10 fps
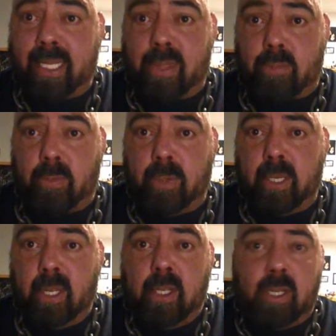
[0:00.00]
and get through
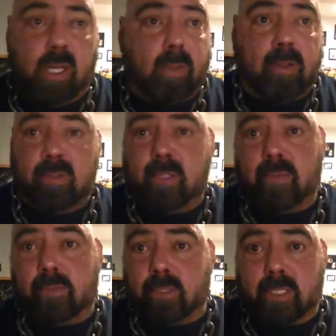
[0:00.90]
it. You don't want to sit
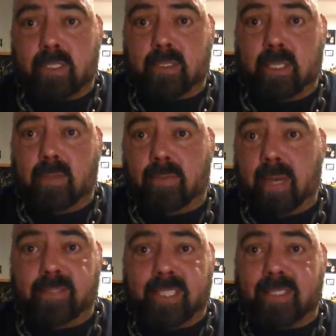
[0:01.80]
there for
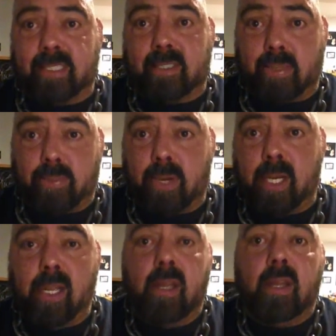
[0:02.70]
5, 6 sets of
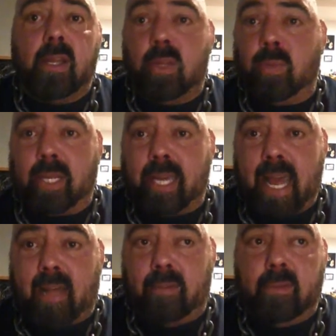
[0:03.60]
3. You want to get
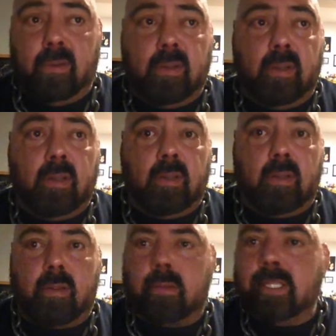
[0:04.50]
out.
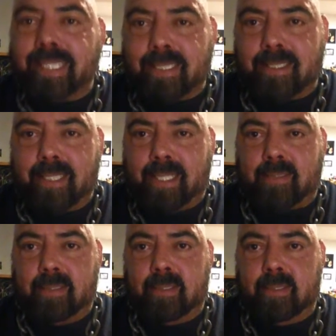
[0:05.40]
3 sets of
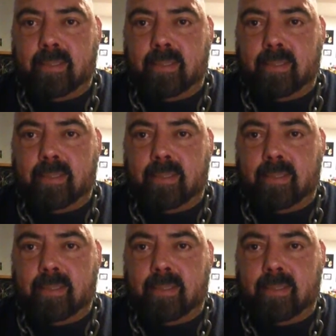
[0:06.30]
6.